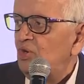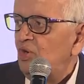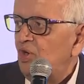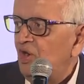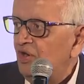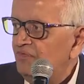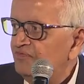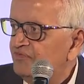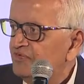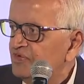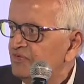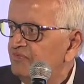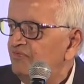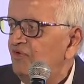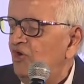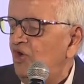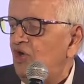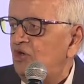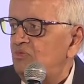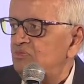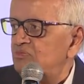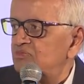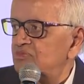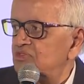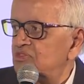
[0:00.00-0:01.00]
of
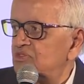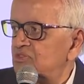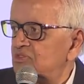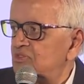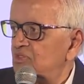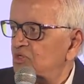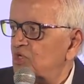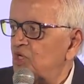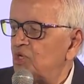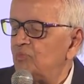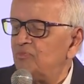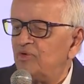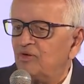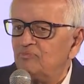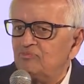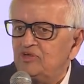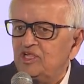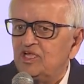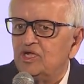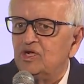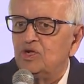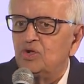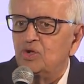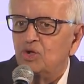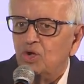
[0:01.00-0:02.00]
reforms or
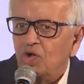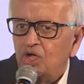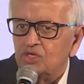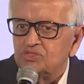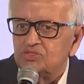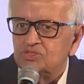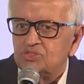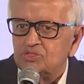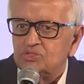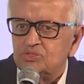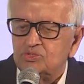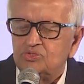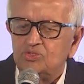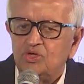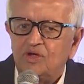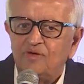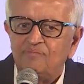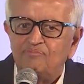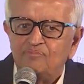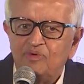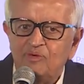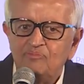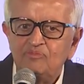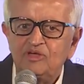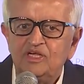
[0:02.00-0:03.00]
public cost
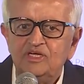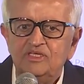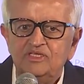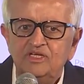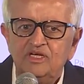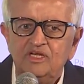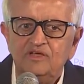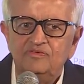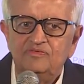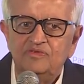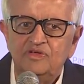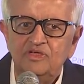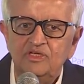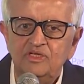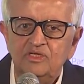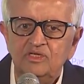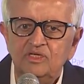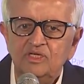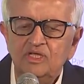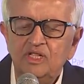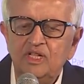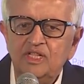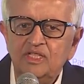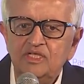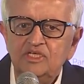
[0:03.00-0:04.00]
of public delivery
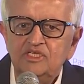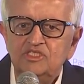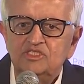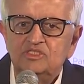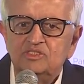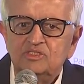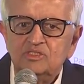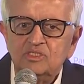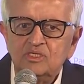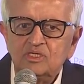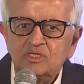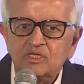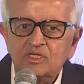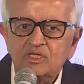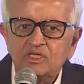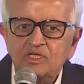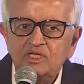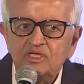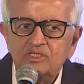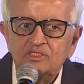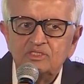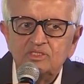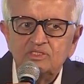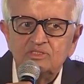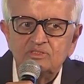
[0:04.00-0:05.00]
is,
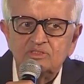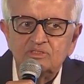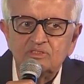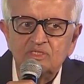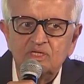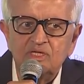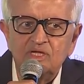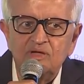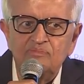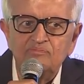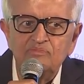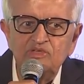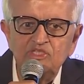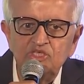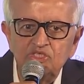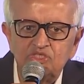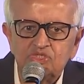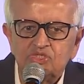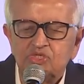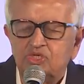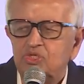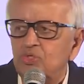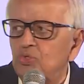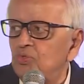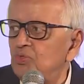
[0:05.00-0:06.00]
is uh,
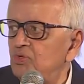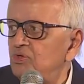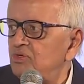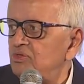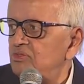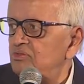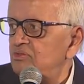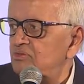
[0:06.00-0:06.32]
minuscule